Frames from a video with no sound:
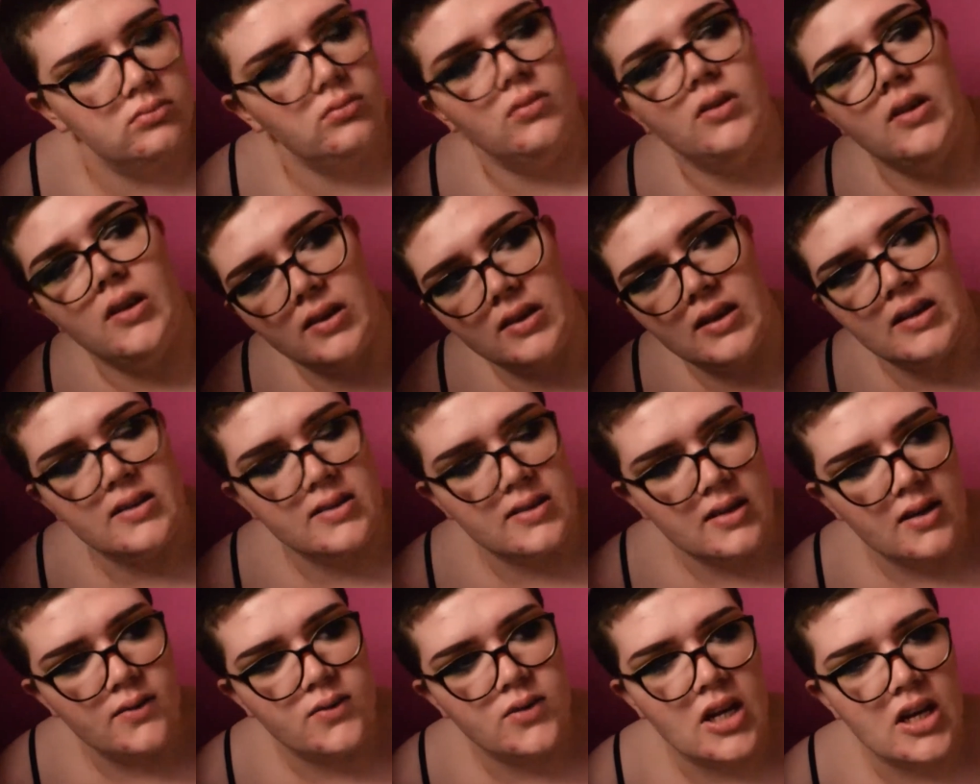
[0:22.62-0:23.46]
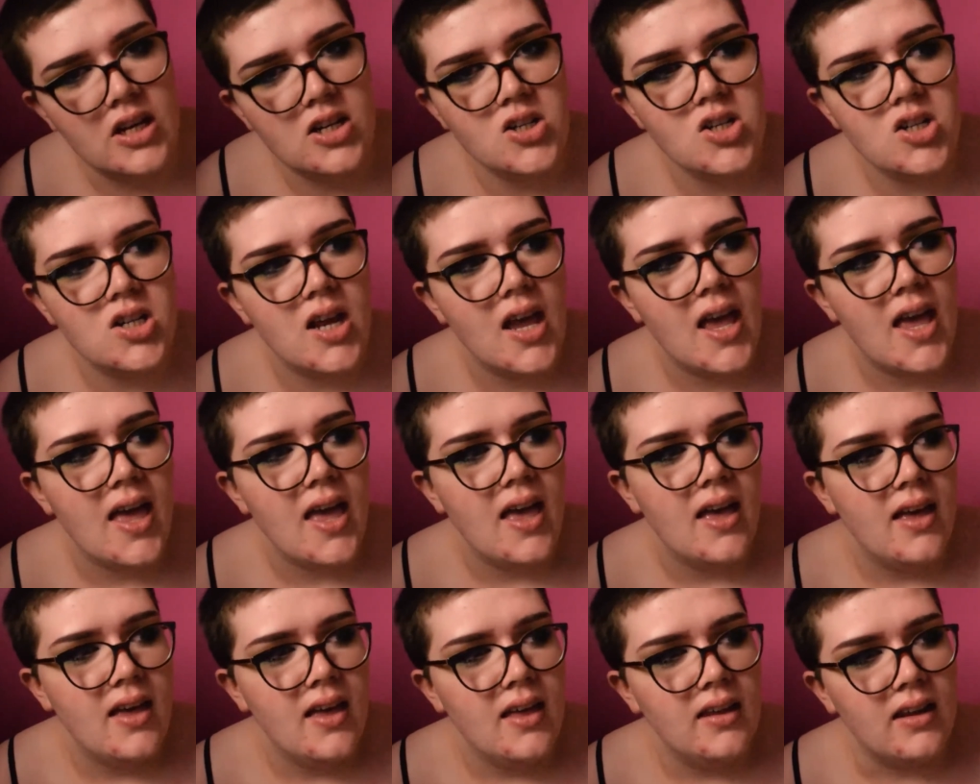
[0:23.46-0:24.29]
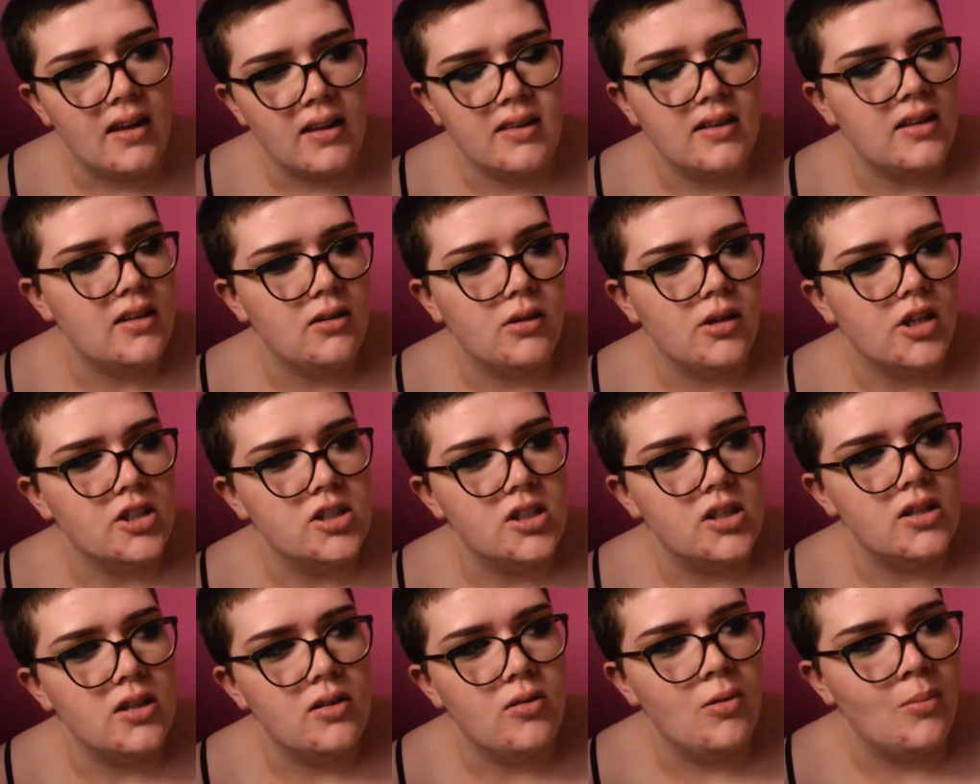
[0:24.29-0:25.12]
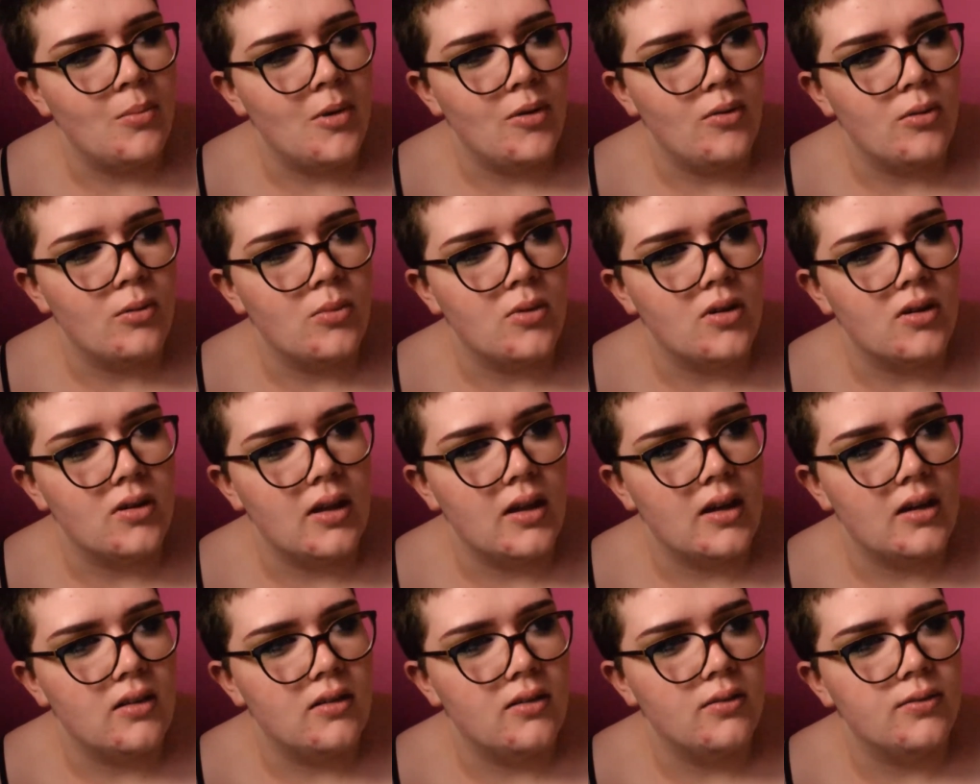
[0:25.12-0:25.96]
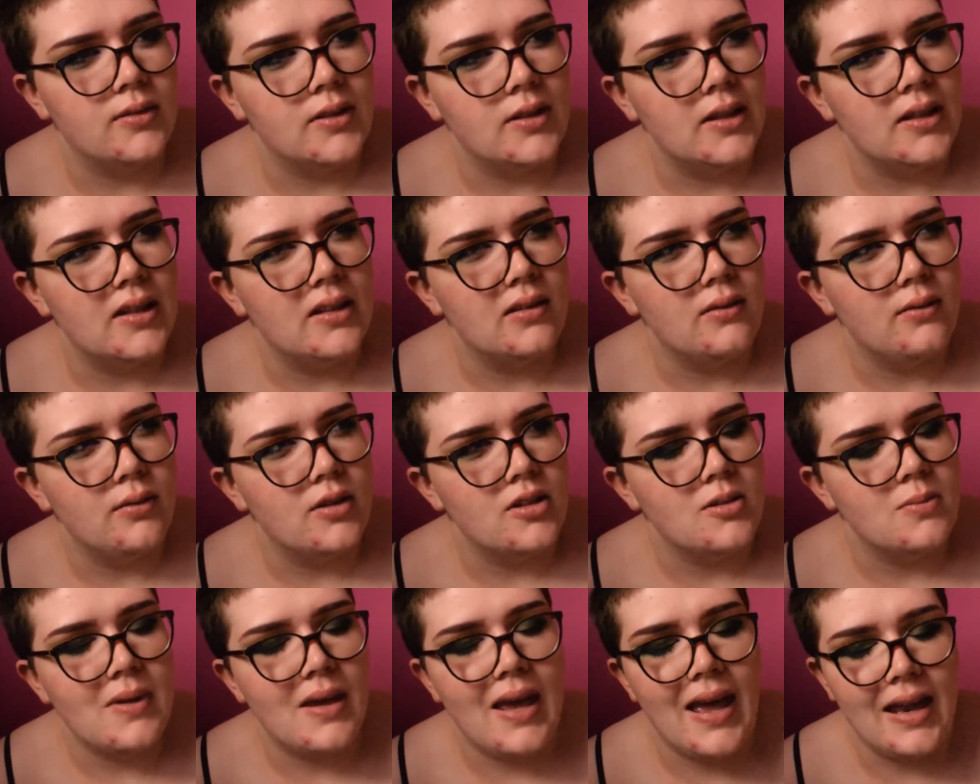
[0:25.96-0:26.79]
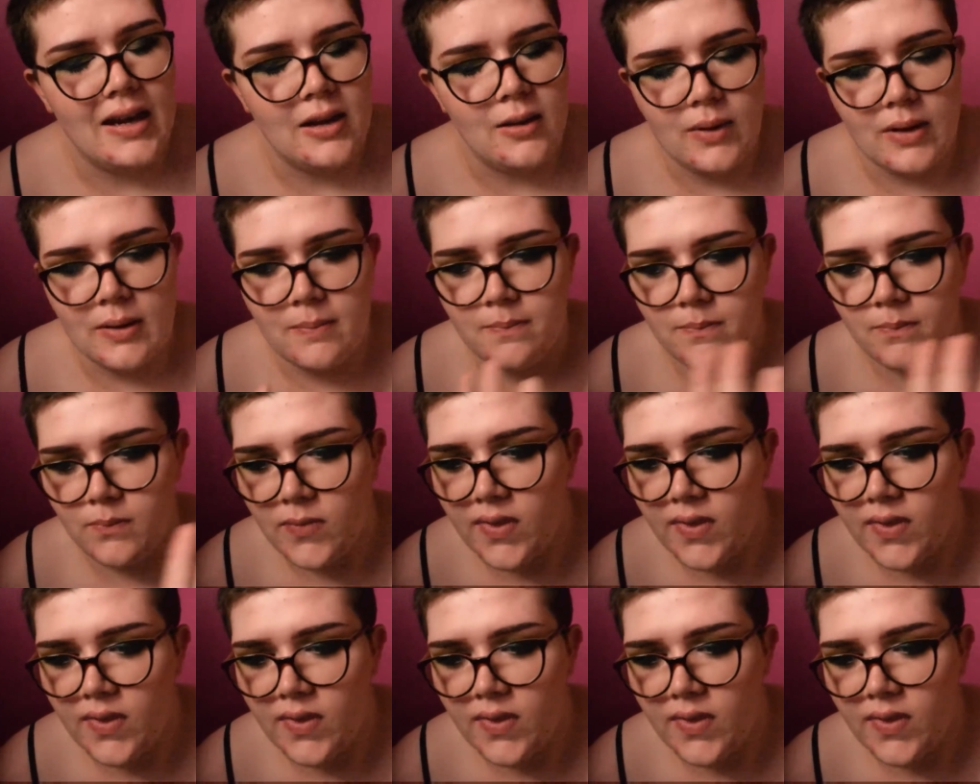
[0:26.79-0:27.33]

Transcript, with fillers: the things that have changed not that you actually knew what my room looked like fully in the first but anyway